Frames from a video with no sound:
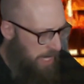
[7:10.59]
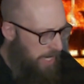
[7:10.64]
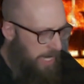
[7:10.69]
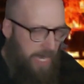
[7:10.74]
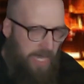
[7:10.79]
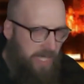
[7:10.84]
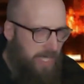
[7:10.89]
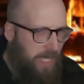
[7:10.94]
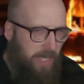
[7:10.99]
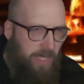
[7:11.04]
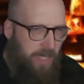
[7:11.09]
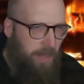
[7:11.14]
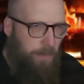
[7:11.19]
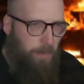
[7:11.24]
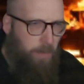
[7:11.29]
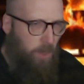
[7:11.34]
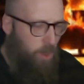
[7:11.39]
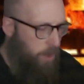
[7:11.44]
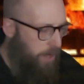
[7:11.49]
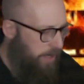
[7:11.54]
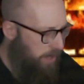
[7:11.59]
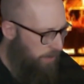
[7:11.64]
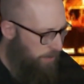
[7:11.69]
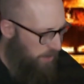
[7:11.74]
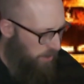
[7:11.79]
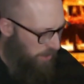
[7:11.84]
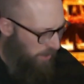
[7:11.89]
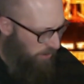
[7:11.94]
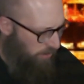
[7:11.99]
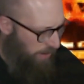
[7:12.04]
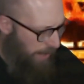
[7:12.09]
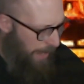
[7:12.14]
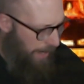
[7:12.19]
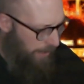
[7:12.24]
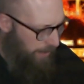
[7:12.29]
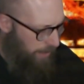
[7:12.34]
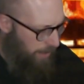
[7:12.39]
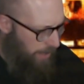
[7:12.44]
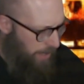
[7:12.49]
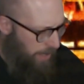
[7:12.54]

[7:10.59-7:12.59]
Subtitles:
He didn't employ the music rack,